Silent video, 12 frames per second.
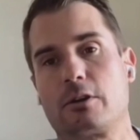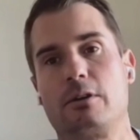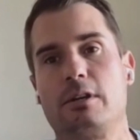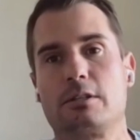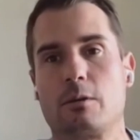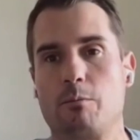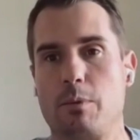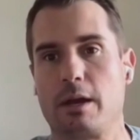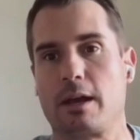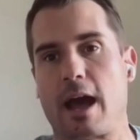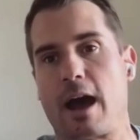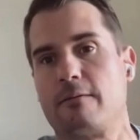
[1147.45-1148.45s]
So he's a
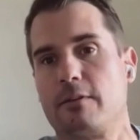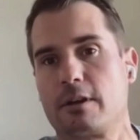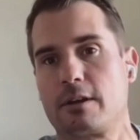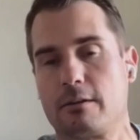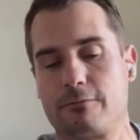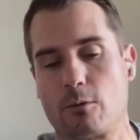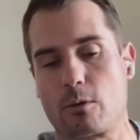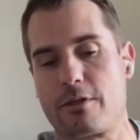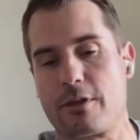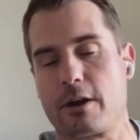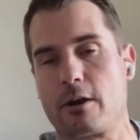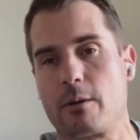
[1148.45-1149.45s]
big advocate for
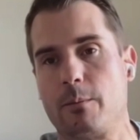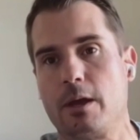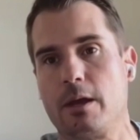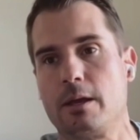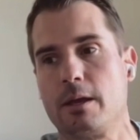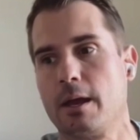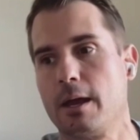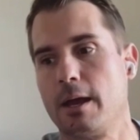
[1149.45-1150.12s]
therapy,